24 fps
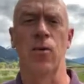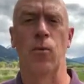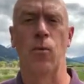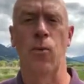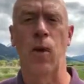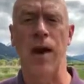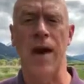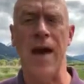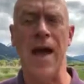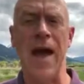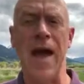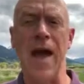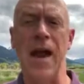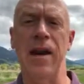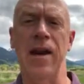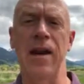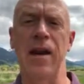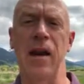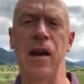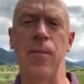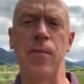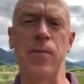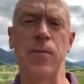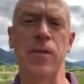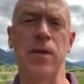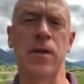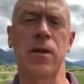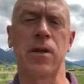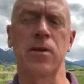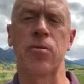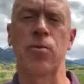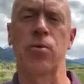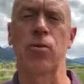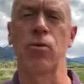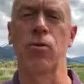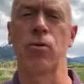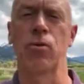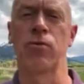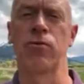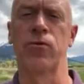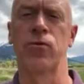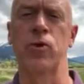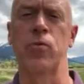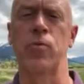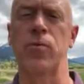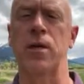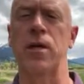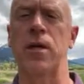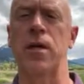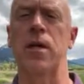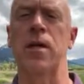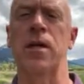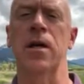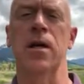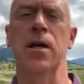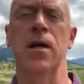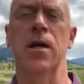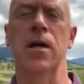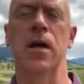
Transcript: when added up, can prove to be